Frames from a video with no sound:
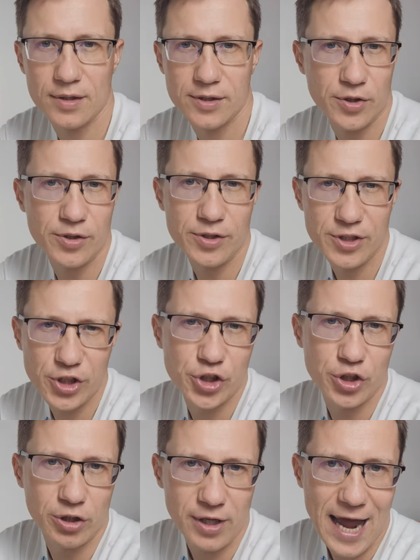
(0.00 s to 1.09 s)
certain
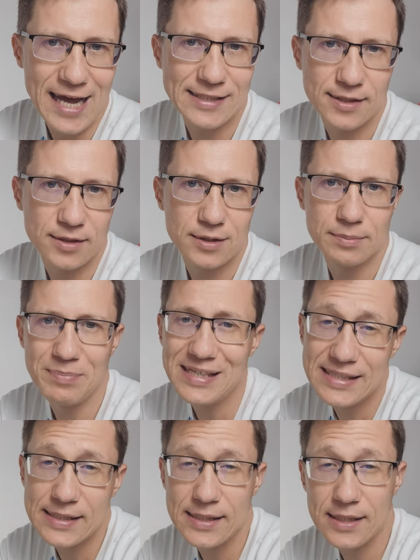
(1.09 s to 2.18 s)
digital asset
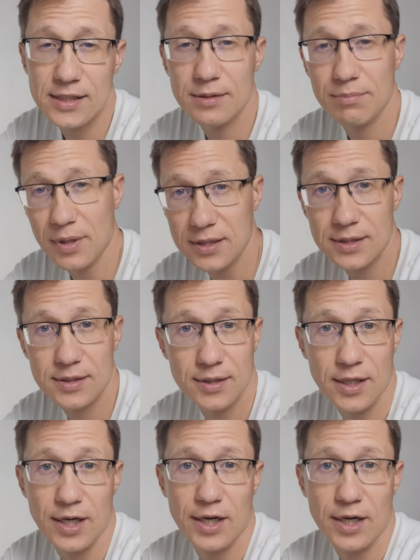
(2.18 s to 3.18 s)
businesses must